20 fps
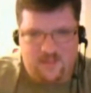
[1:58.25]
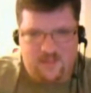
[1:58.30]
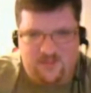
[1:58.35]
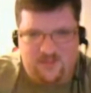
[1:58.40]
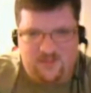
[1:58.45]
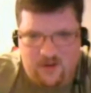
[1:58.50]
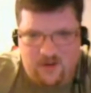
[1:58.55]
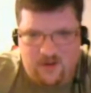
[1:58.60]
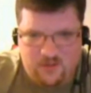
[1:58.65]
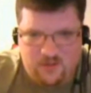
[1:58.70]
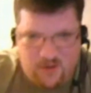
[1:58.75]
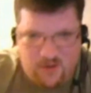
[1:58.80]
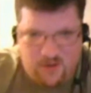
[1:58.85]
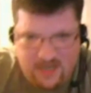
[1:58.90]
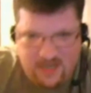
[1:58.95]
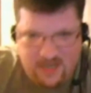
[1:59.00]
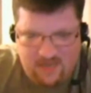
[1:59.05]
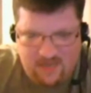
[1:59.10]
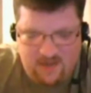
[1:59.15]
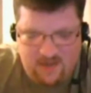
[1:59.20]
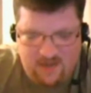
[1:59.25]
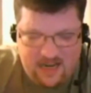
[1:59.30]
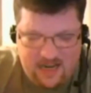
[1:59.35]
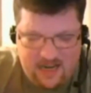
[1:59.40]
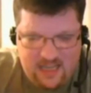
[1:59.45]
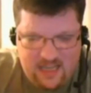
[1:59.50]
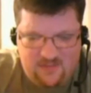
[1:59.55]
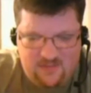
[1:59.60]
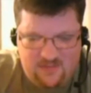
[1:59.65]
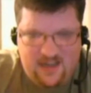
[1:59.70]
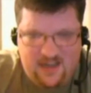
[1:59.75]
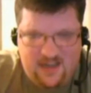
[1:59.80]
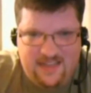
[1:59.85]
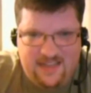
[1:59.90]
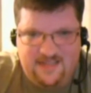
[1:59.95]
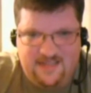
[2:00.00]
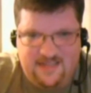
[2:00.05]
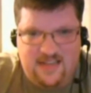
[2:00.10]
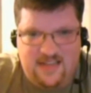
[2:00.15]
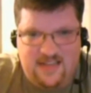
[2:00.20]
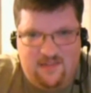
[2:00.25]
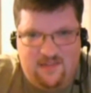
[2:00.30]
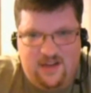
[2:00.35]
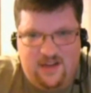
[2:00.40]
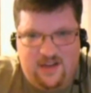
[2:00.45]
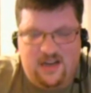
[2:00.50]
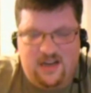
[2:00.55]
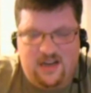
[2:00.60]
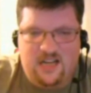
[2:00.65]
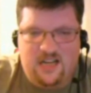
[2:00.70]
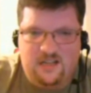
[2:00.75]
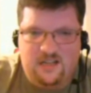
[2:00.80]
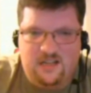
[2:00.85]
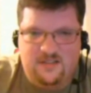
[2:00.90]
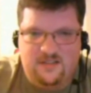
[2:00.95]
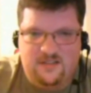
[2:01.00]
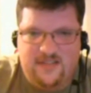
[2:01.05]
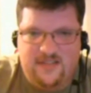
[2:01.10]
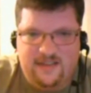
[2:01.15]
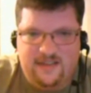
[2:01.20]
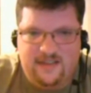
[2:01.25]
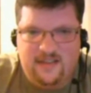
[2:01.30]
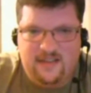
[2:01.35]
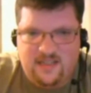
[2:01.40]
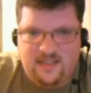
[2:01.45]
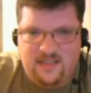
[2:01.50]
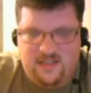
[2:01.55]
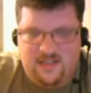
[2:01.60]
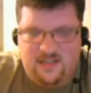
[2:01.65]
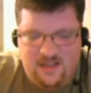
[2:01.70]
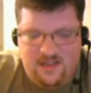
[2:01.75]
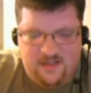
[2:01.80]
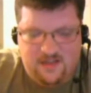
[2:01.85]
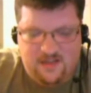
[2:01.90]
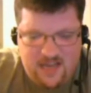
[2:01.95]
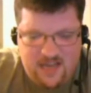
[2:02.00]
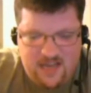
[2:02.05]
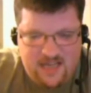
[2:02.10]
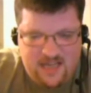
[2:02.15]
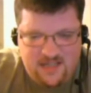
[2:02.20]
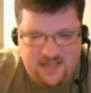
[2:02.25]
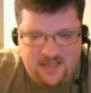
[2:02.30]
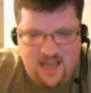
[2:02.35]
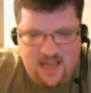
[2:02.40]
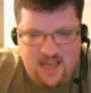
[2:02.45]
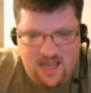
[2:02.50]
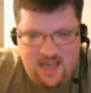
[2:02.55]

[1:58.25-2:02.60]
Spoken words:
as far as what I give it a 7, slightly less than the other guys.